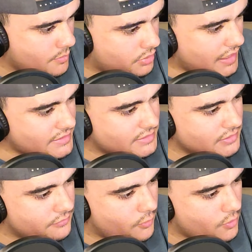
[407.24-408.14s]

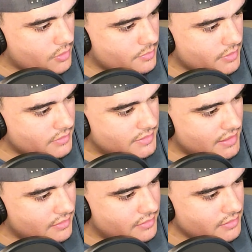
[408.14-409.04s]
Plastic form,
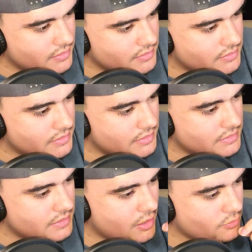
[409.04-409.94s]
dead things. It
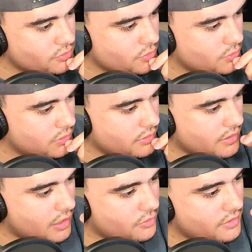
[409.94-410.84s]
is now so
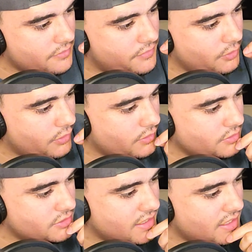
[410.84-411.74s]
clear. How could I fail to
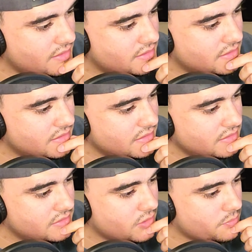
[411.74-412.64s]
understand?
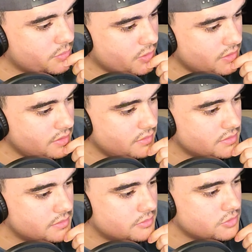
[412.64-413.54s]
Cities are burning.
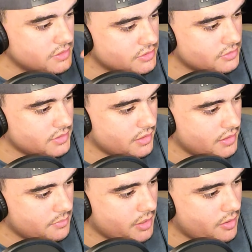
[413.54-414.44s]
The trees are
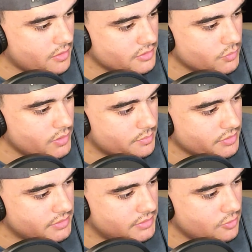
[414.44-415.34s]
dying. My heart is awake,
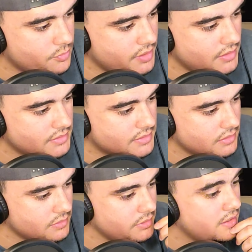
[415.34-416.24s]
but still, pain is
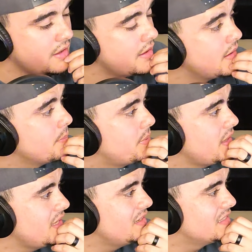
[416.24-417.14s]
killing me.
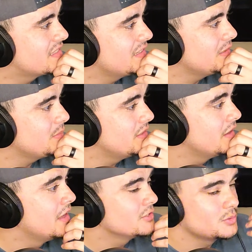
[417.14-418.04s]
Pain is killing me.
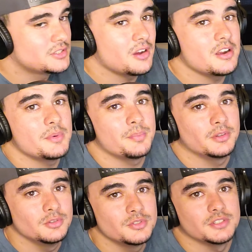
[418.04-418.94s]
So he's talking about
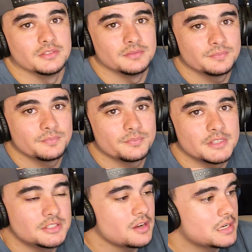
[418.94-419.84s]
pollution.
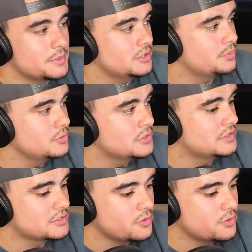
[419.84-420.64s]
He's talking about the pollution that's